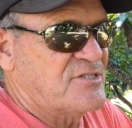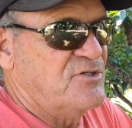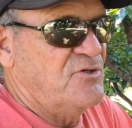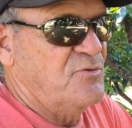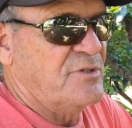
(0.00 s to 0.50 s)
to
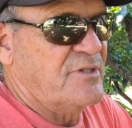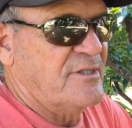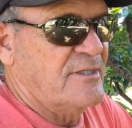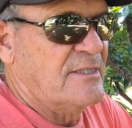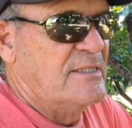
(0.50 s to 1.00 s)
do with
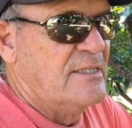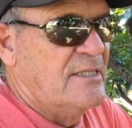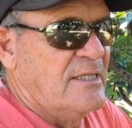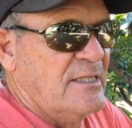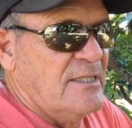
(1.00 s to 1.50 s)

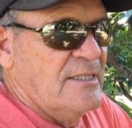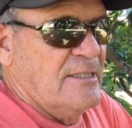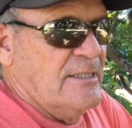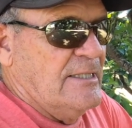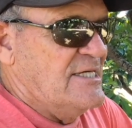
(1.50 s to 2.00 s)

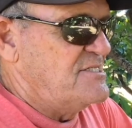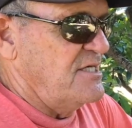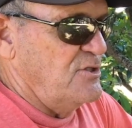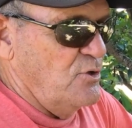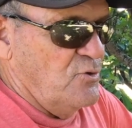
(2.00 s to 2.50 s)

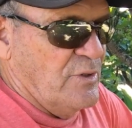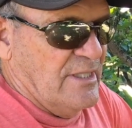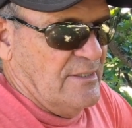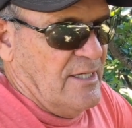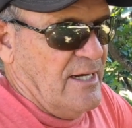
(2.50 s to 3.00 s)
ECU
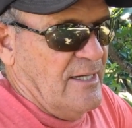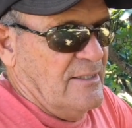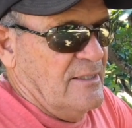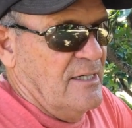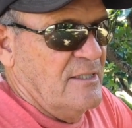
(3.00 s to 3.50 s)

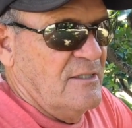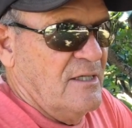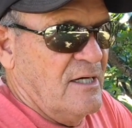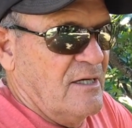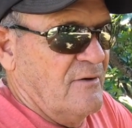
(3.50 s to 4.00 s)
and
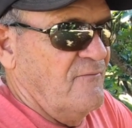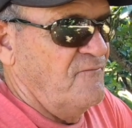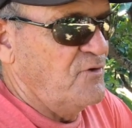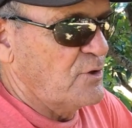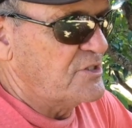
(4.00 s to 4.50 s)

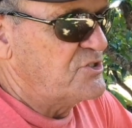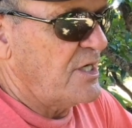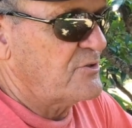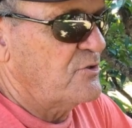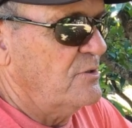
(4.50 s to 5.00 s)
fuel
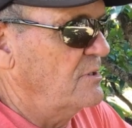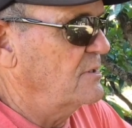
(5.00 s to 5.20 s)
injector.